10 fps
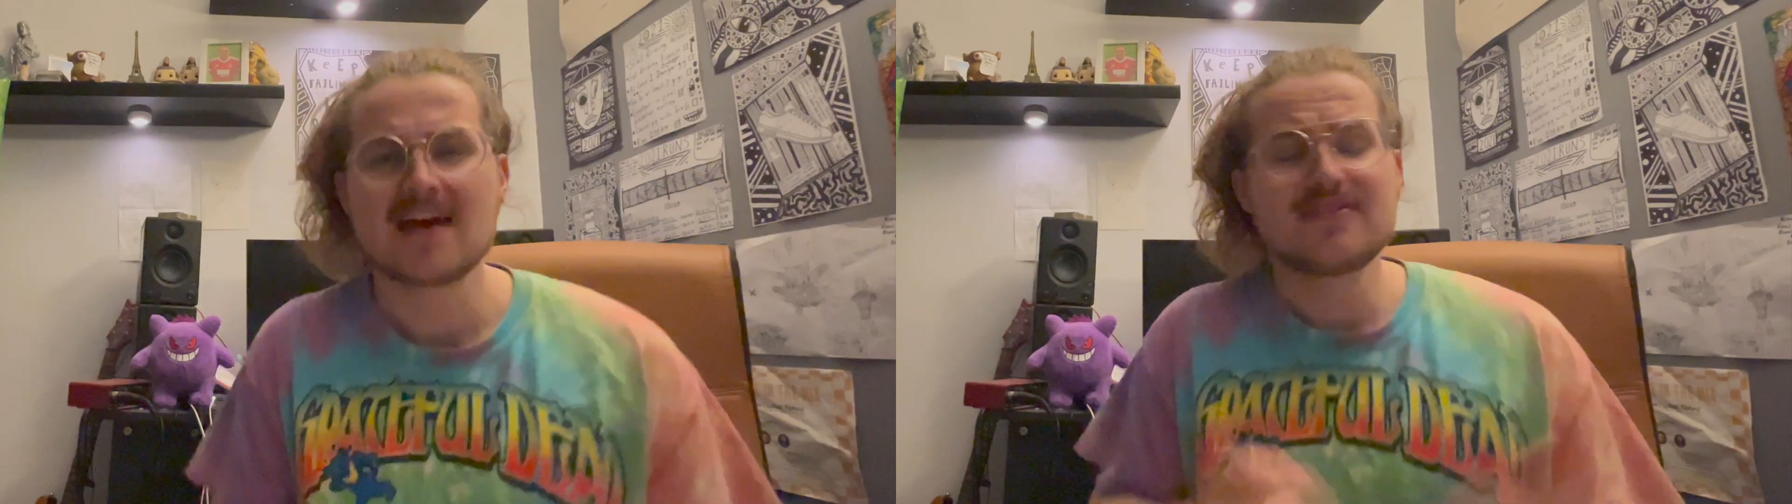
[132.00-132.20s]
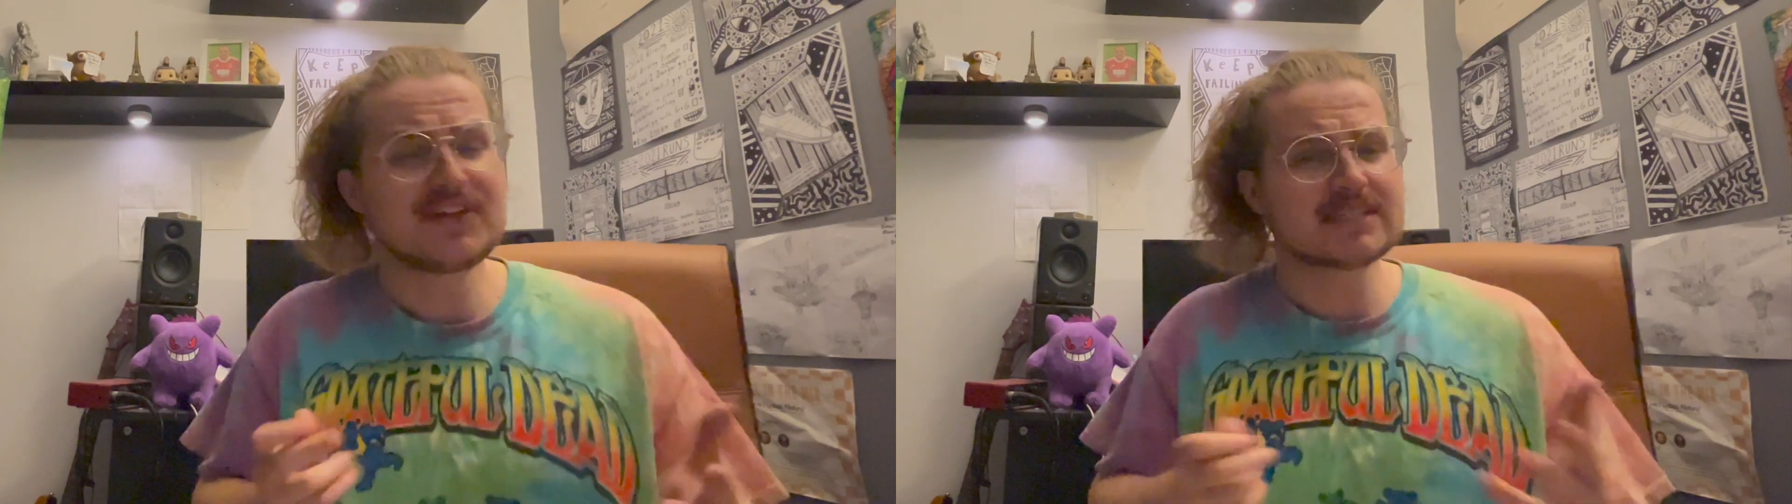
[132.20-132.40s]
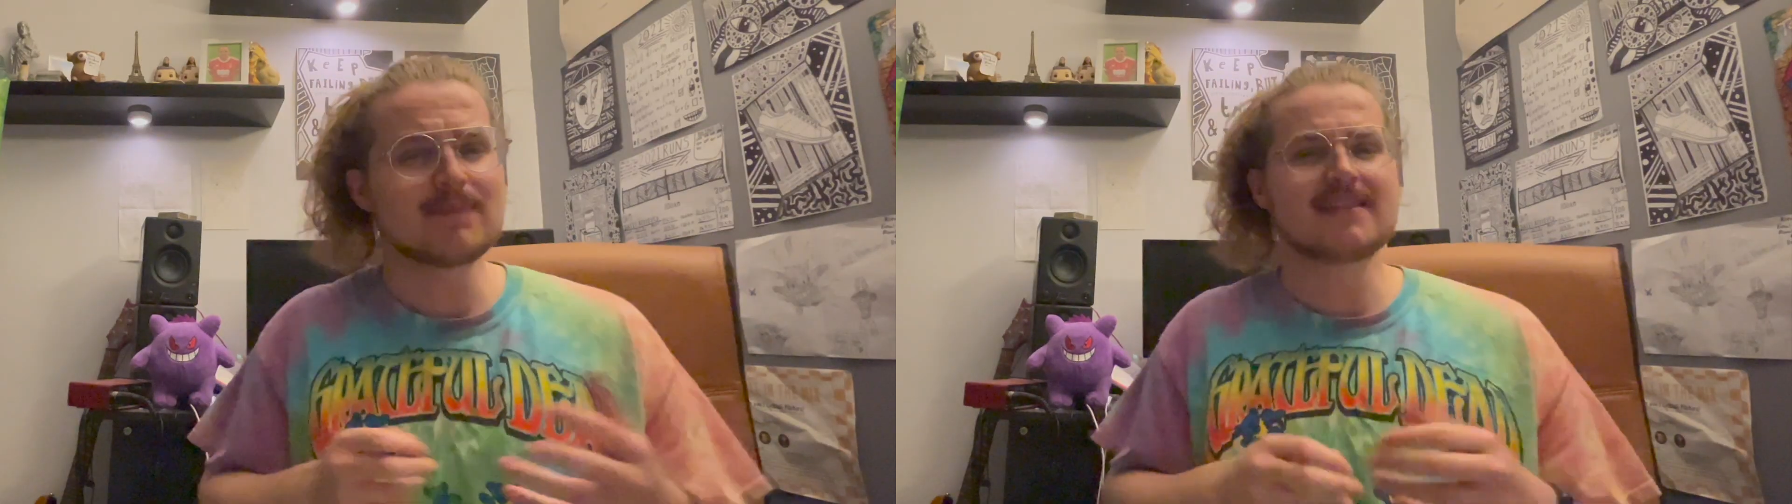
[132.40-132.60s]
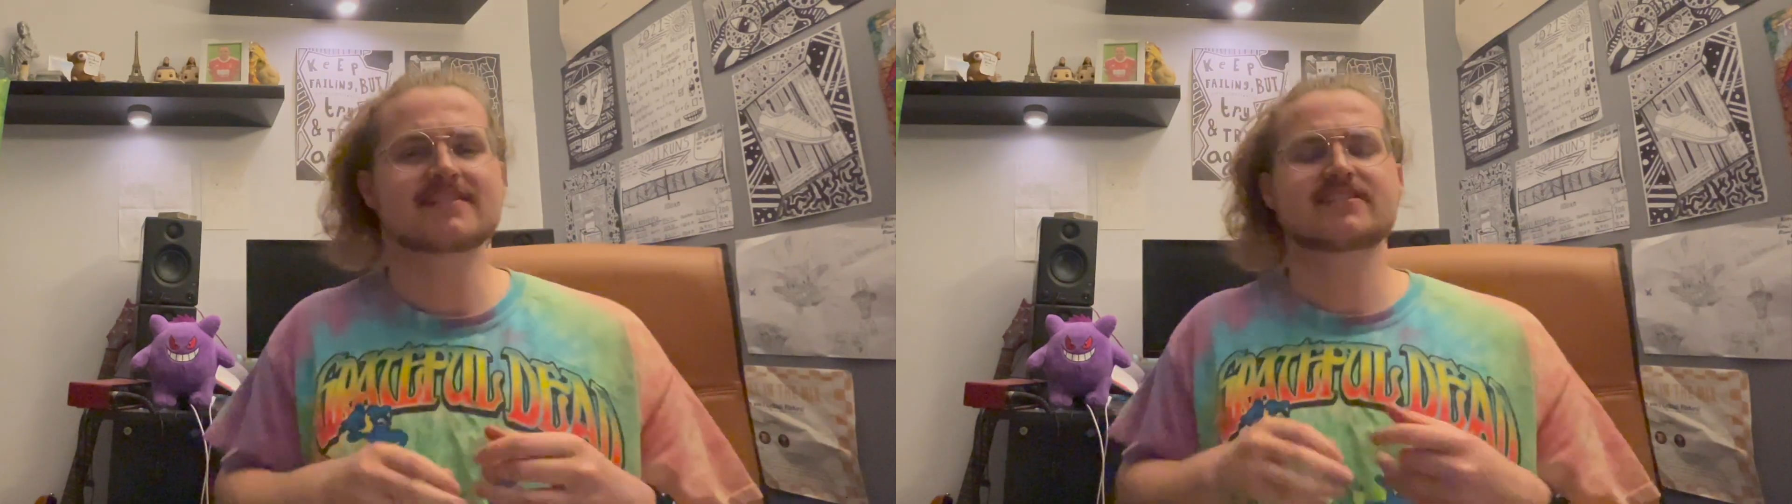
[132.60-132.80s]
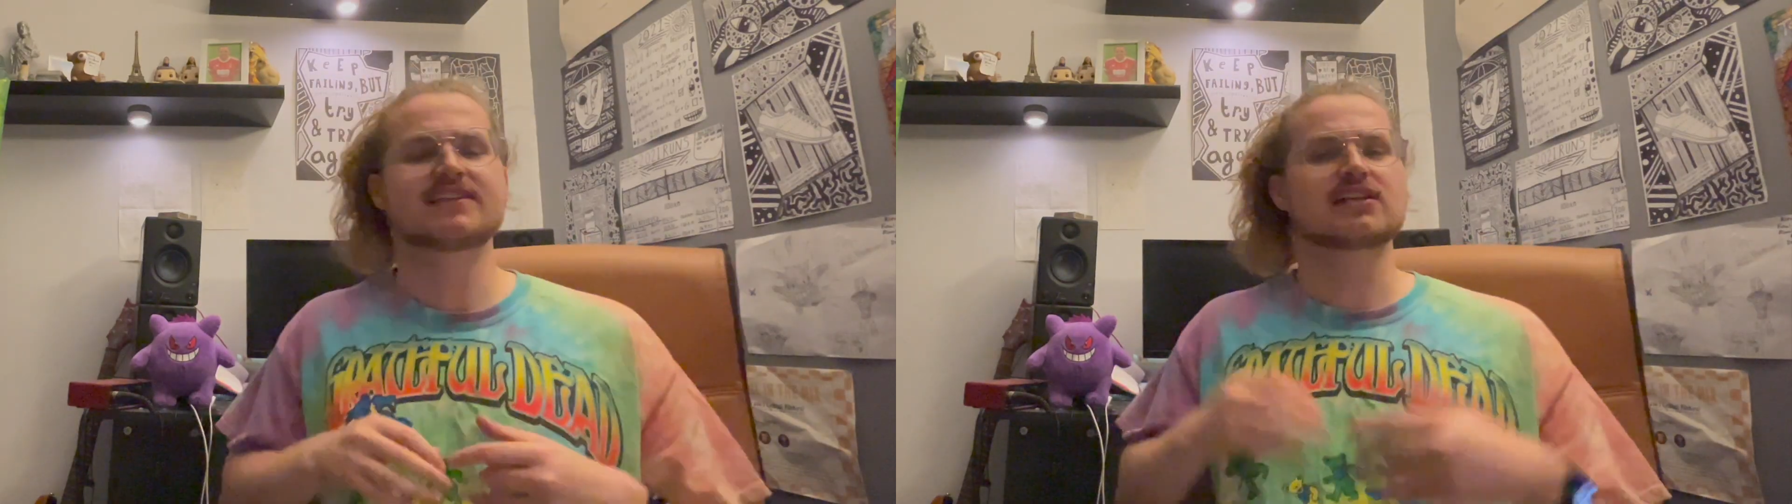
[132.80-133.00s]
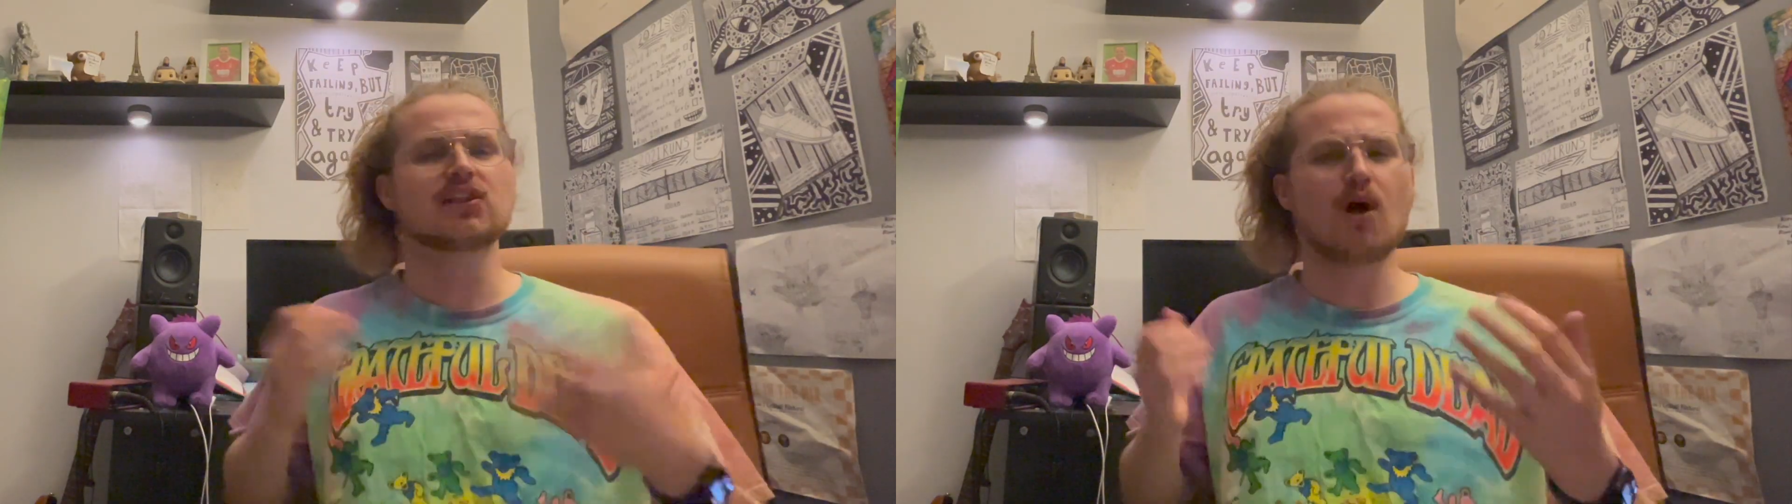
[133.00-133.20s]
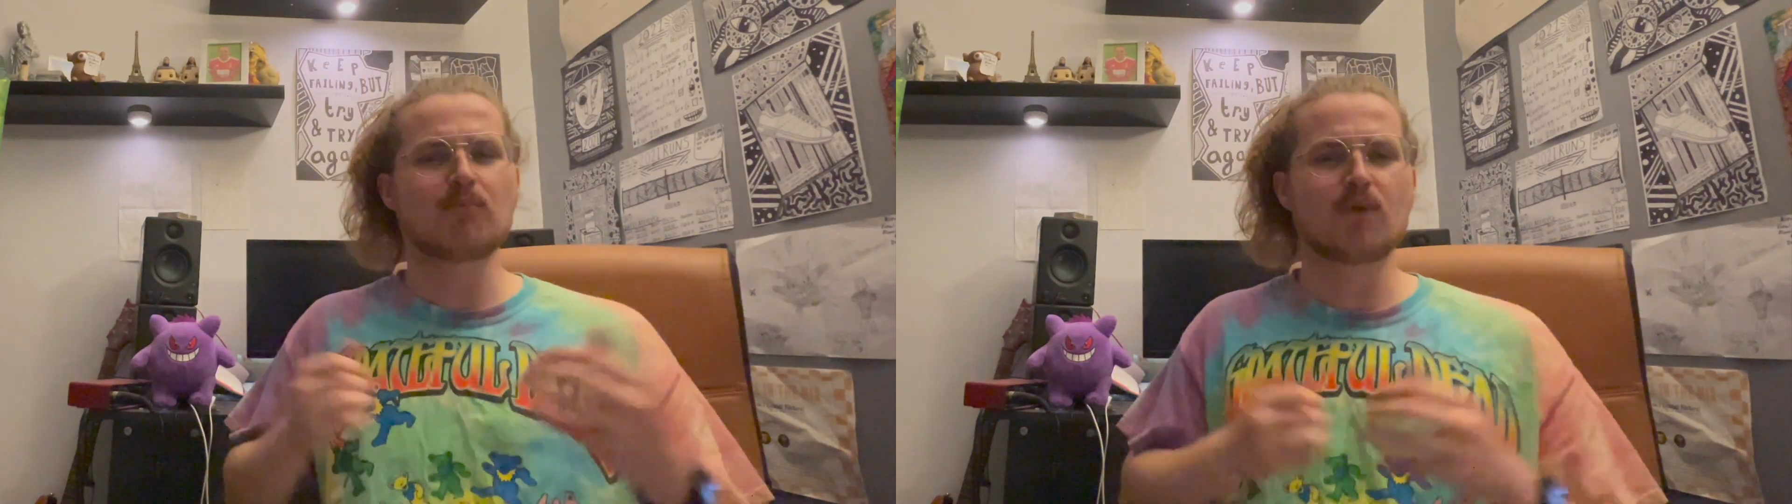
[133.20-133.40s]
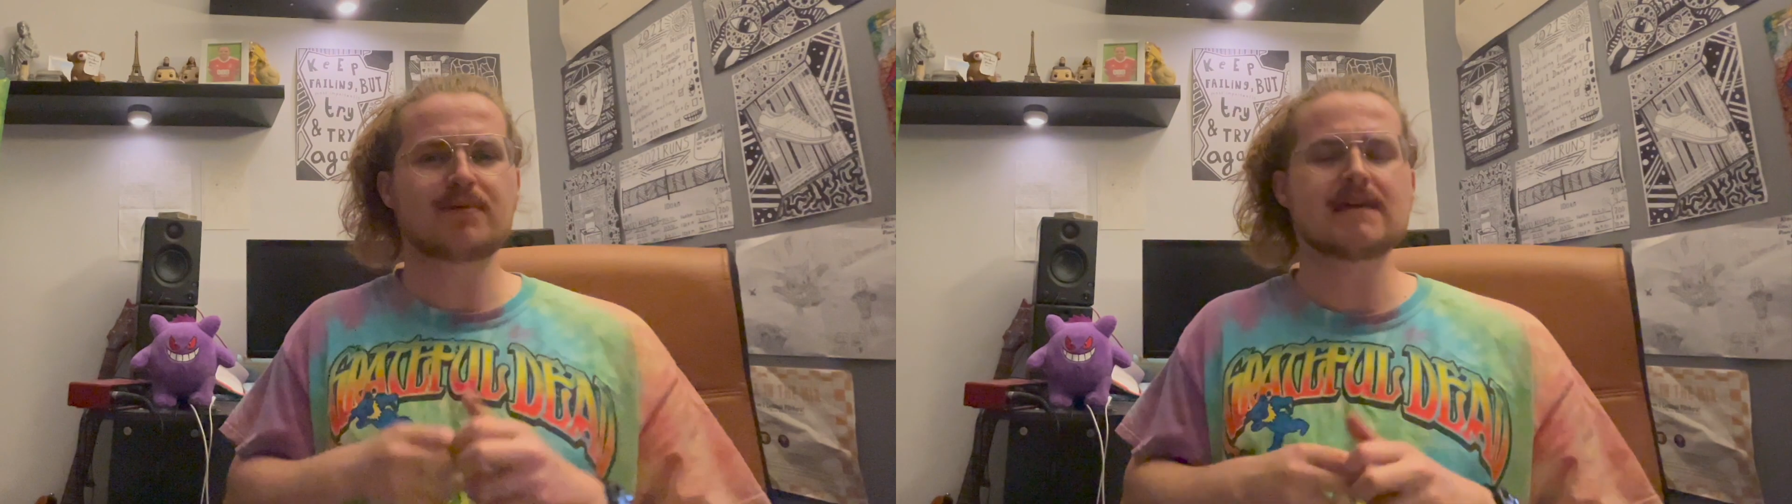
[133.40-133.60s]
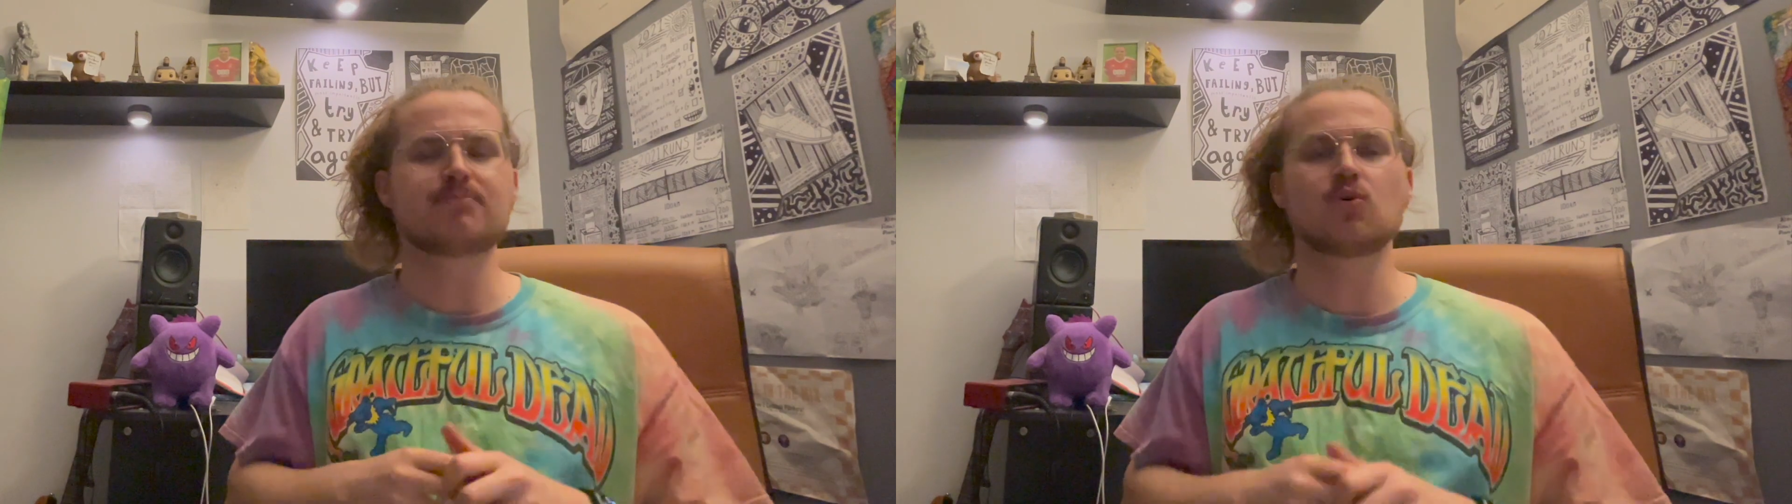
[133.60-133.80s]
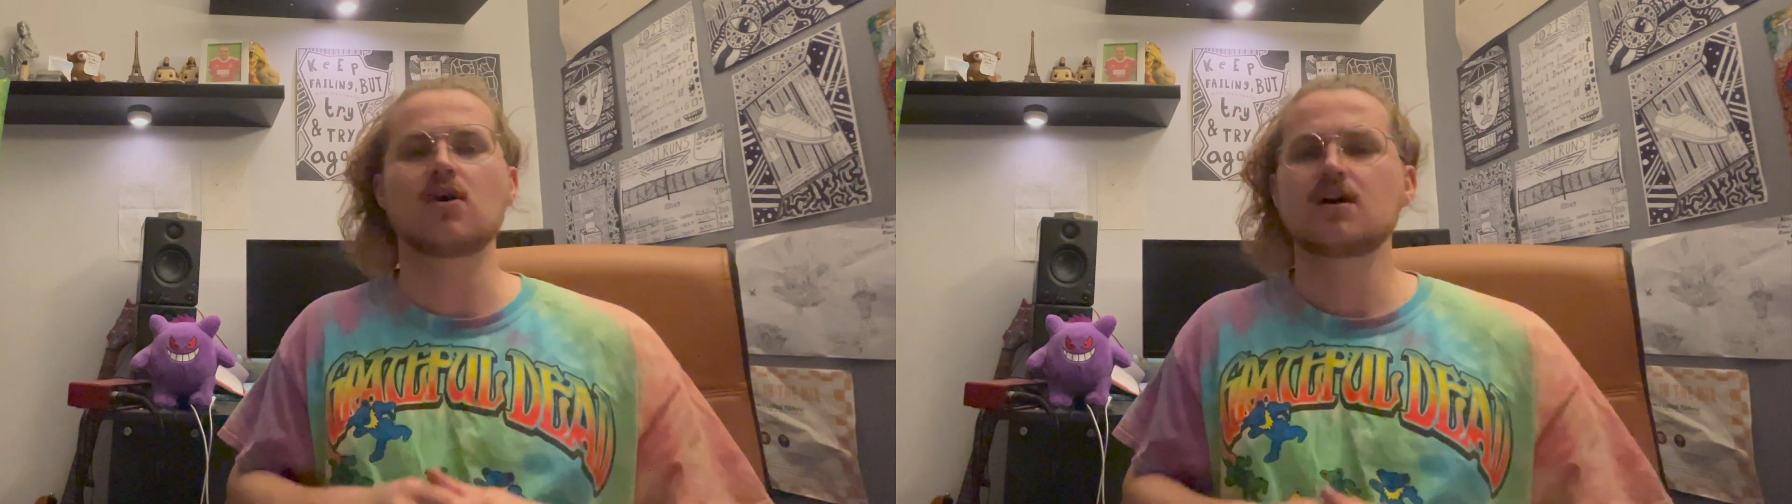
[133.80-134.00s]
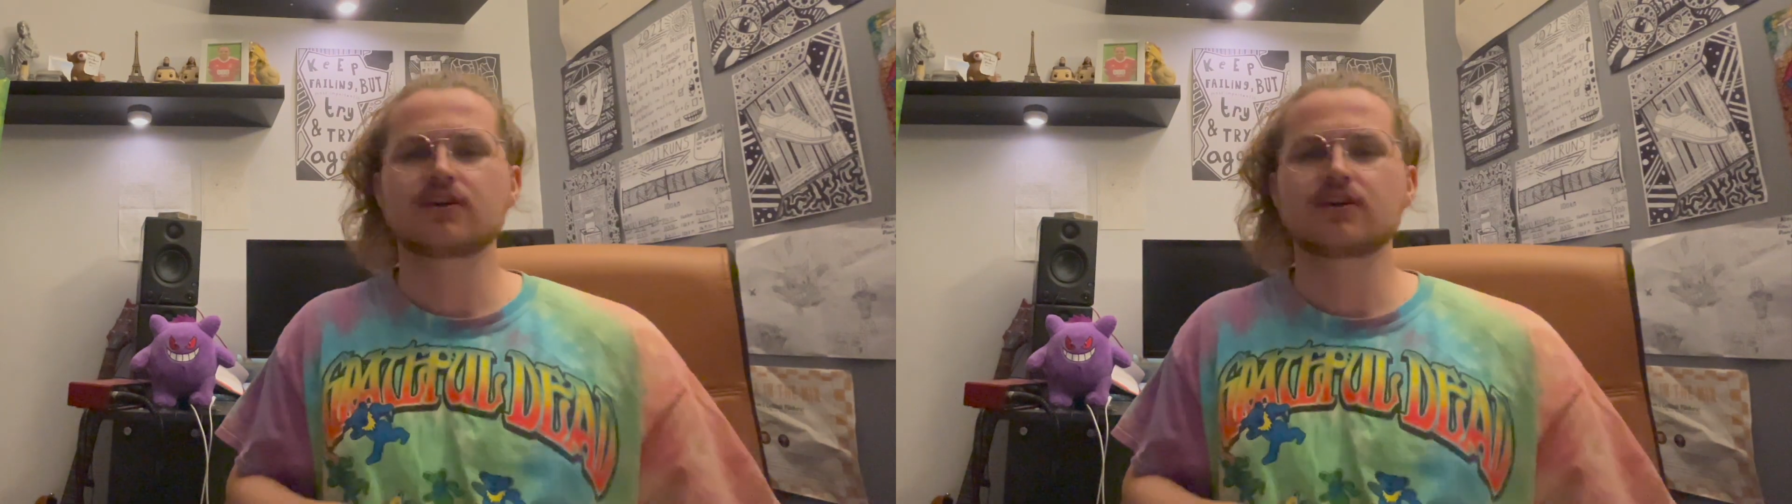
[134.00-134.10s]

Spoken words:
This meant that a lot more people